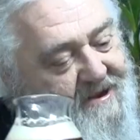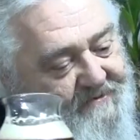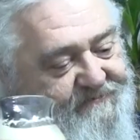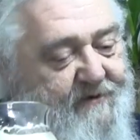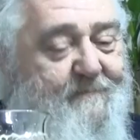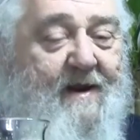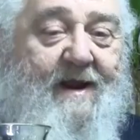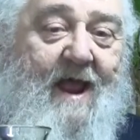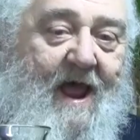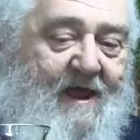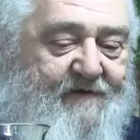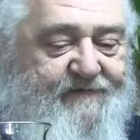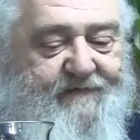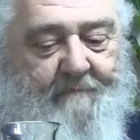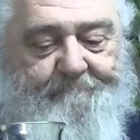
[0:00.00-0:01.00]
To me,
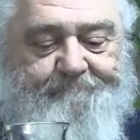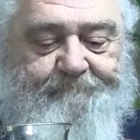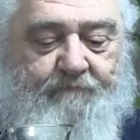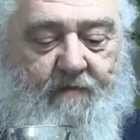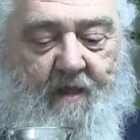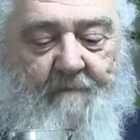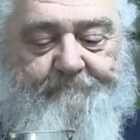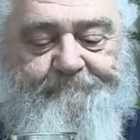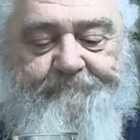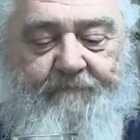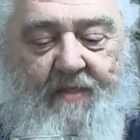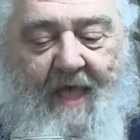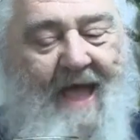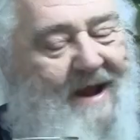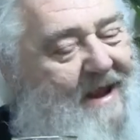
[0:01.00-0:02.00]
guys,
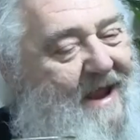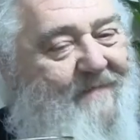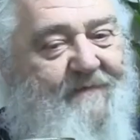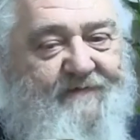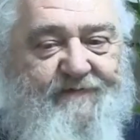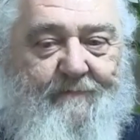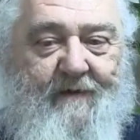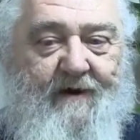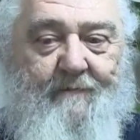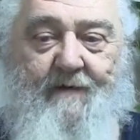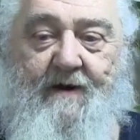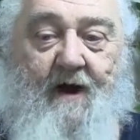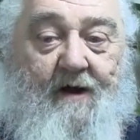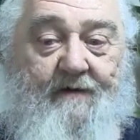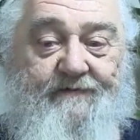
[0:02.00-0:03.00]
I like this beer
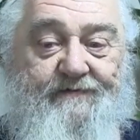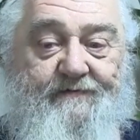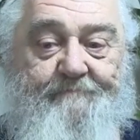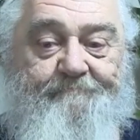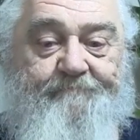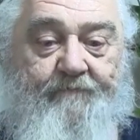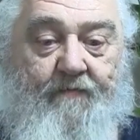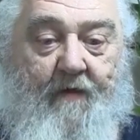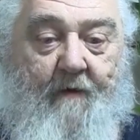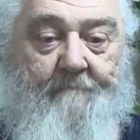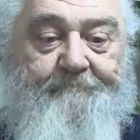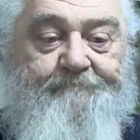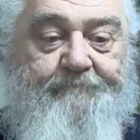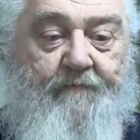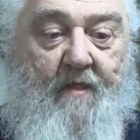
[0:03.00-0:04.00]
because
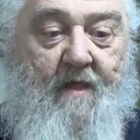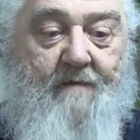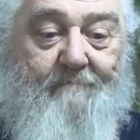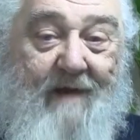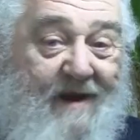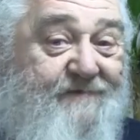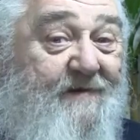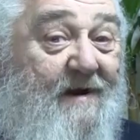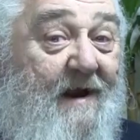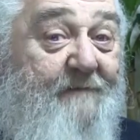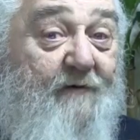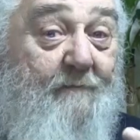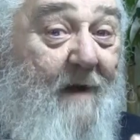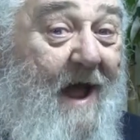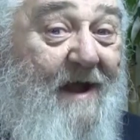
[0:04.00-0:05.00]
basically
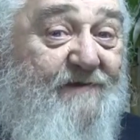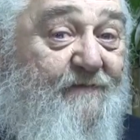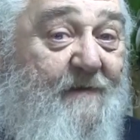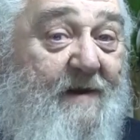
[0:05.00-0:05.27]
reminds